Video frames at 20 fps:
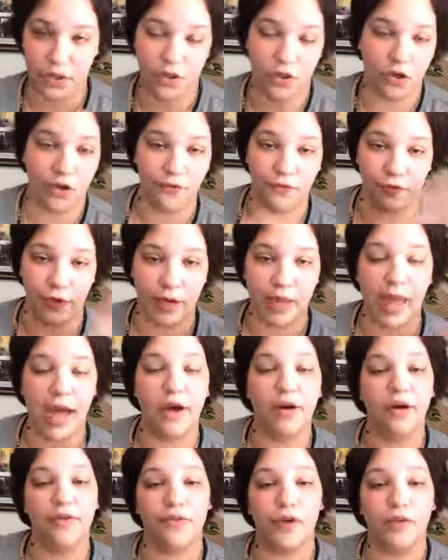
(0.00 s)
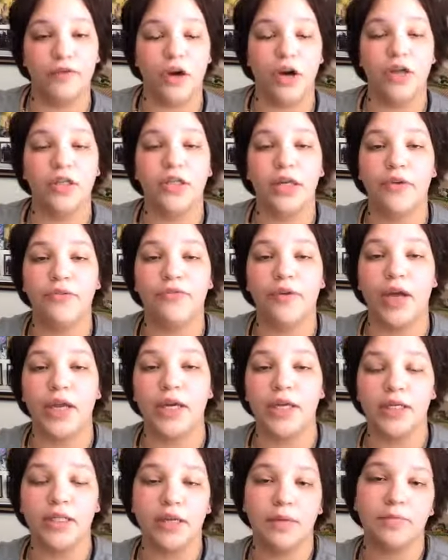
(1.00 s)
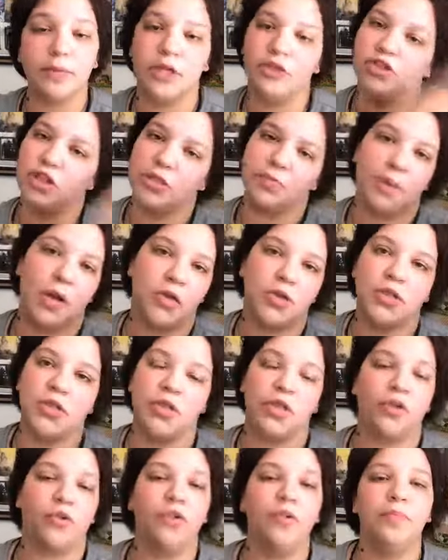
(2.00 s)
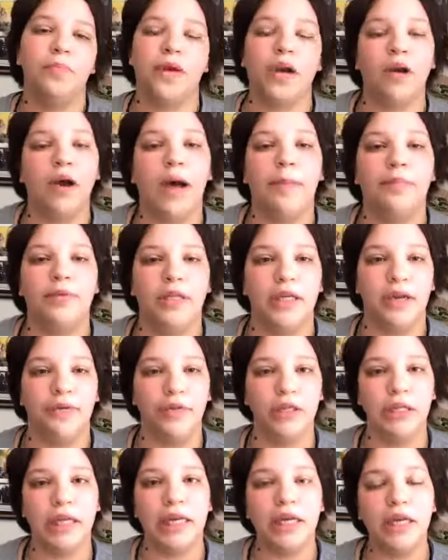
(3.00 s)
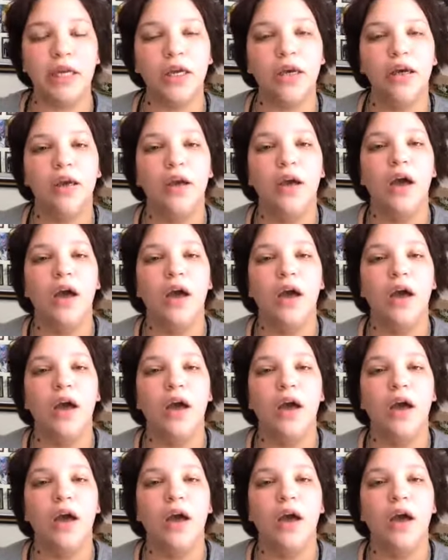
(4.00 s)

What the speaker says: Don't freak out if you have a hard time finding something. Just post in the group and I'll happily give a link.